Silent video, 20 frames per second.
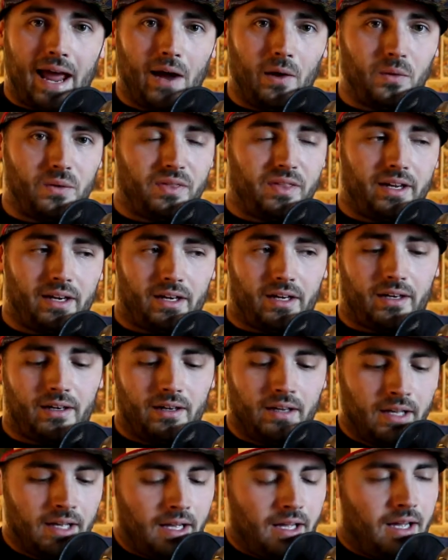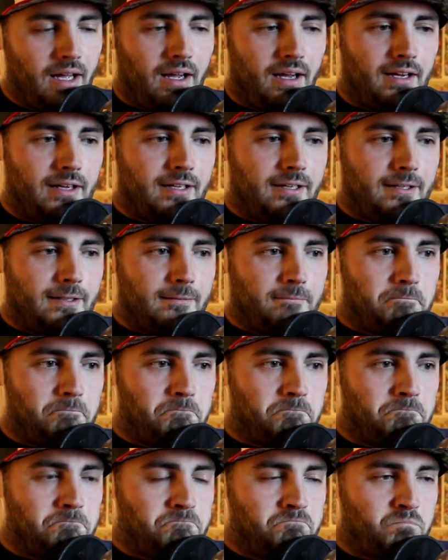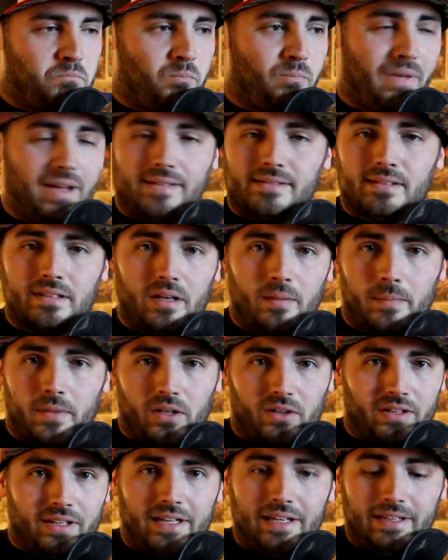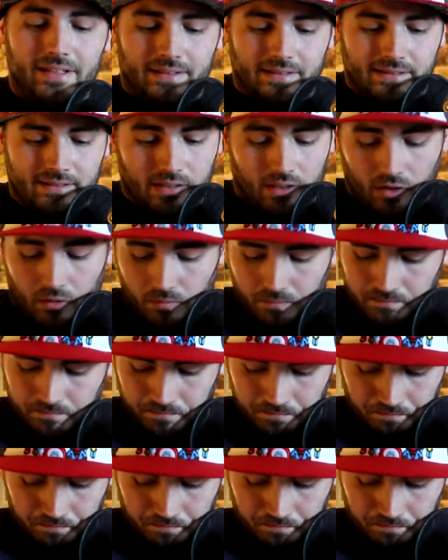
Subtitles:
out there messing up their gigs. So